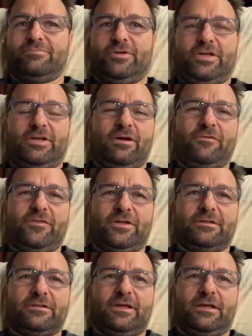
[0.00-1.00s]
pretty
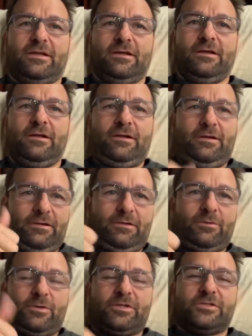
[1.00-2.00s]
confident that
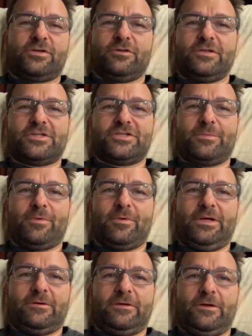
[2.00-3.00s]
we're going to turn this ship
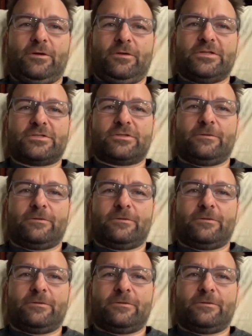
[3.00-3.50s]
around here in this